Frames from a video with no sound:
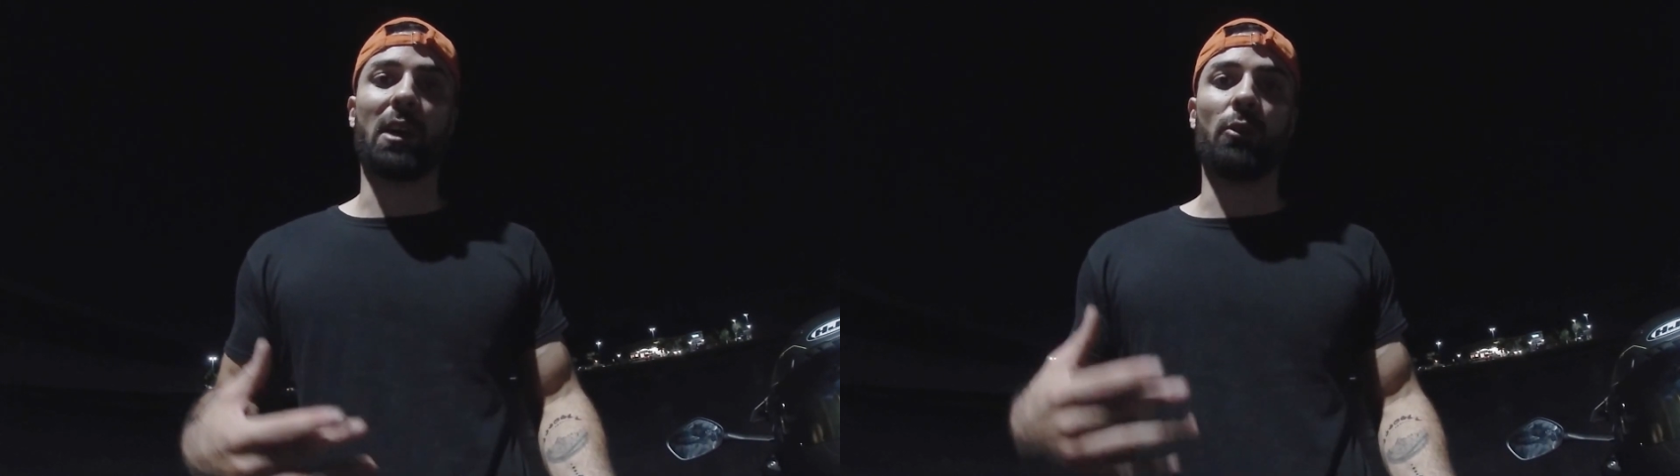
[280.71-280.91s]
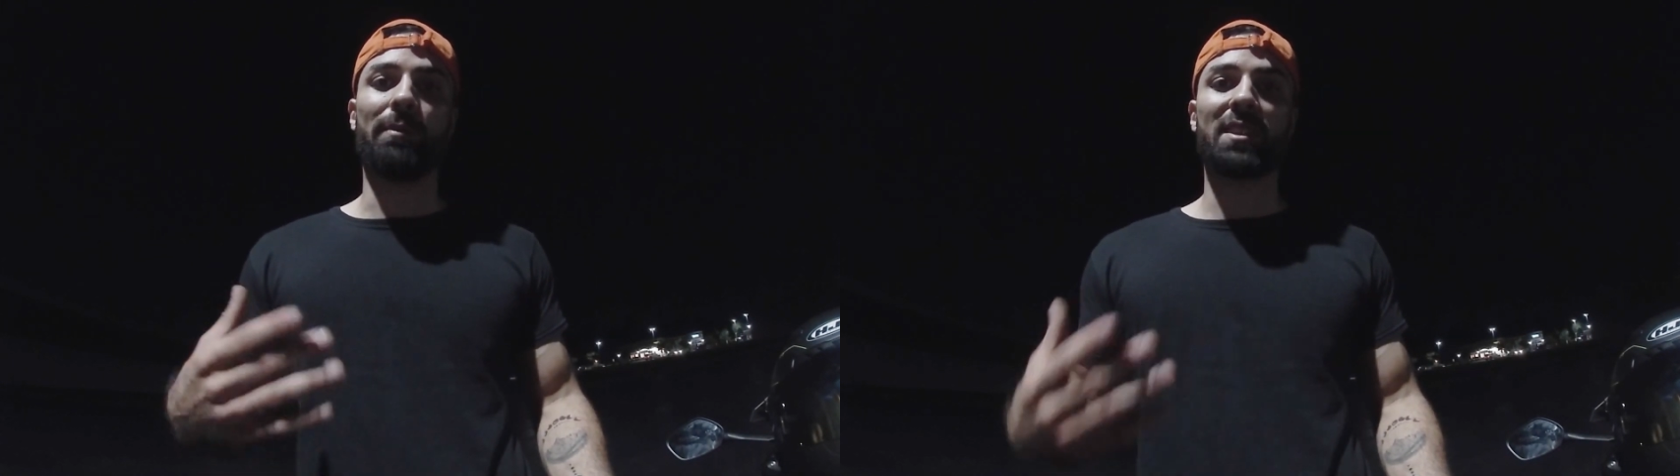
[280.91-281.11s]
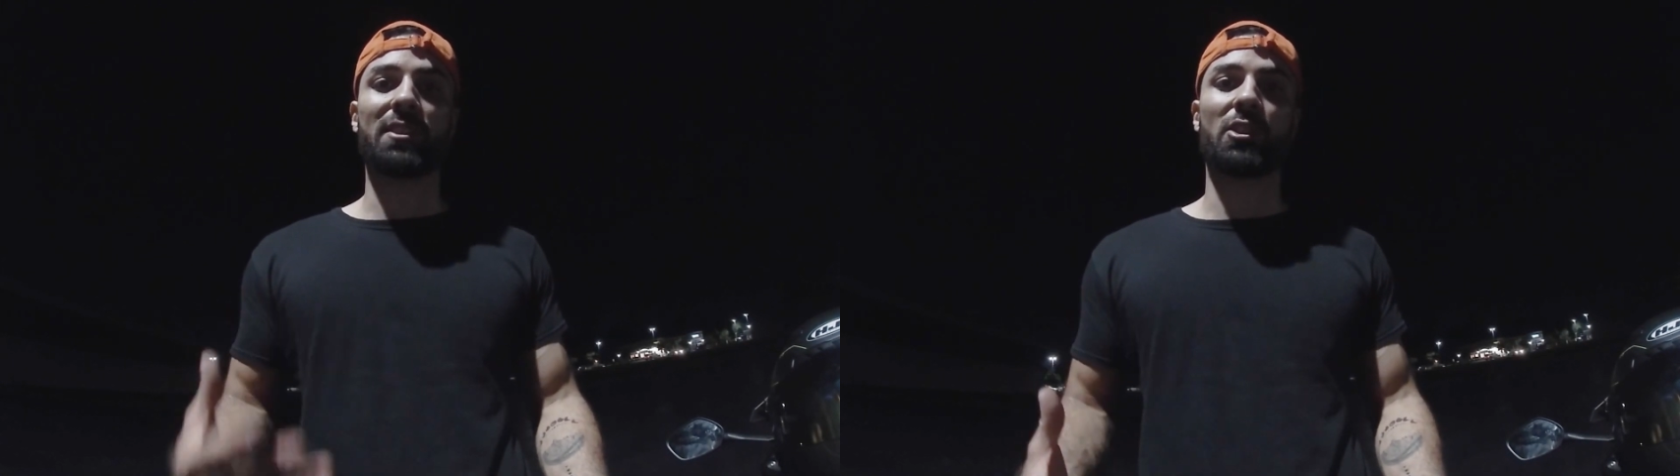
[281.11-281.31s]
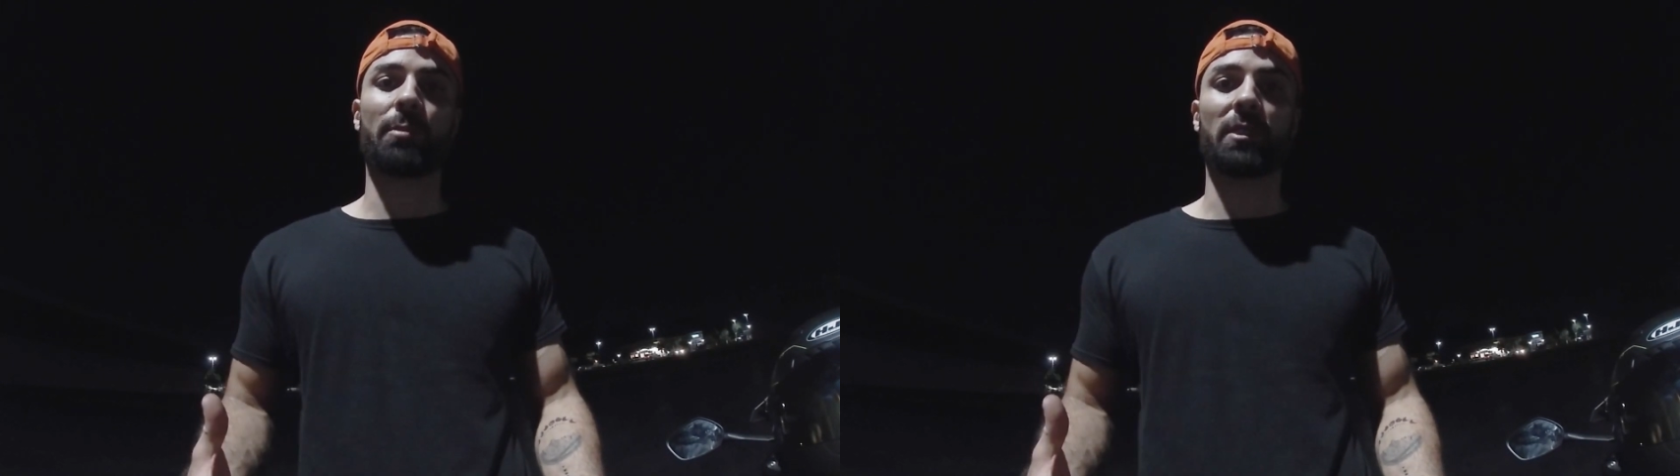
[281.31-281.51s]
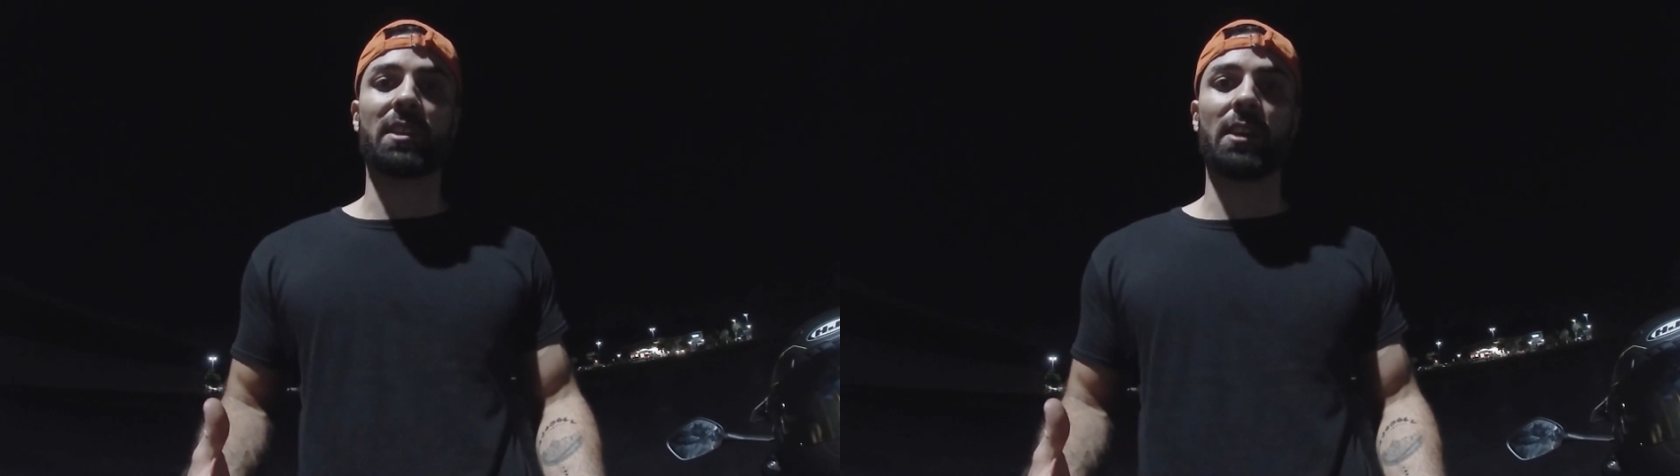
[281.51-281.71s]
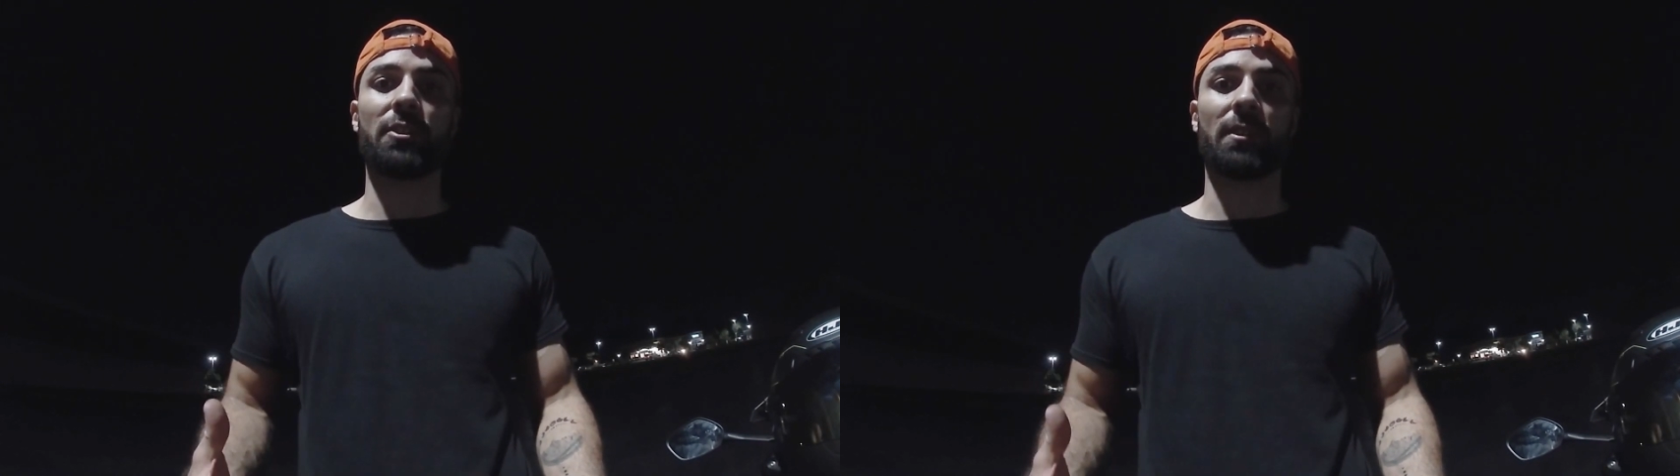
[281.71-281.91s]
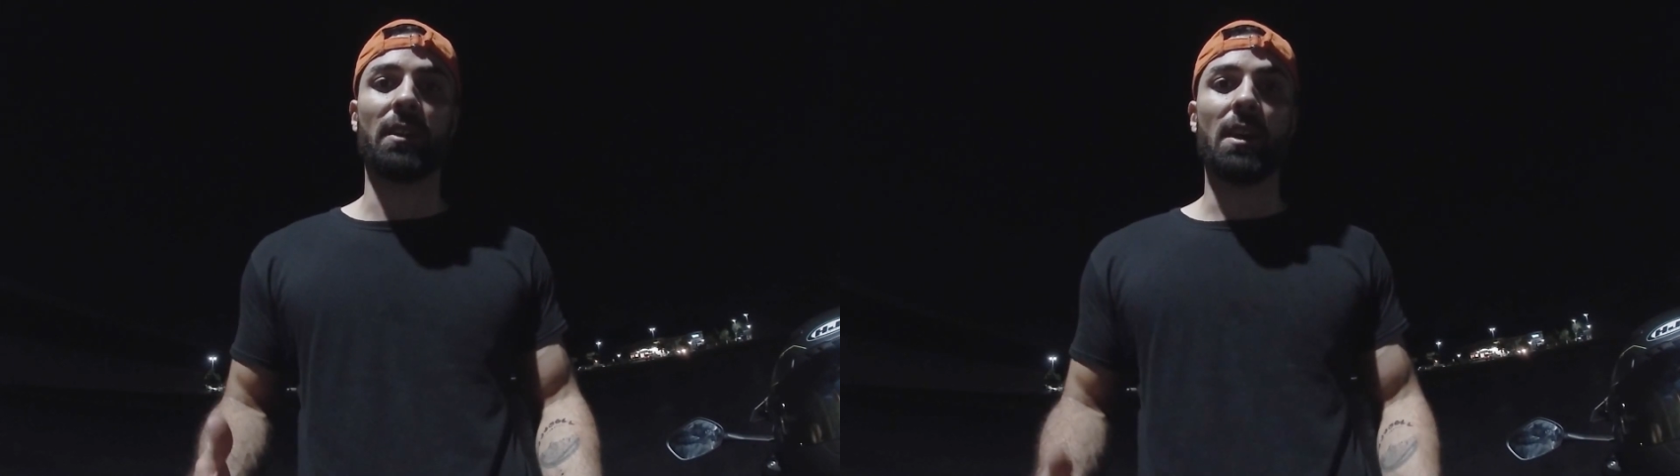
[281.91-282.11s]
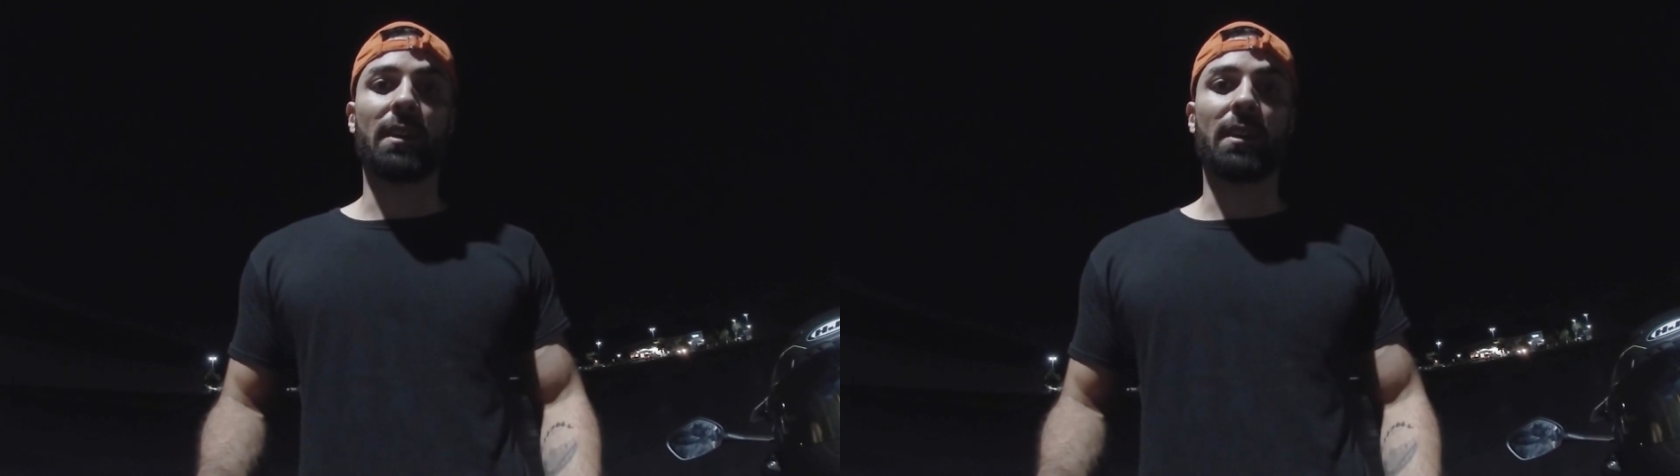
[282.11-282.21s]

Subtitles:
own misinterpretation.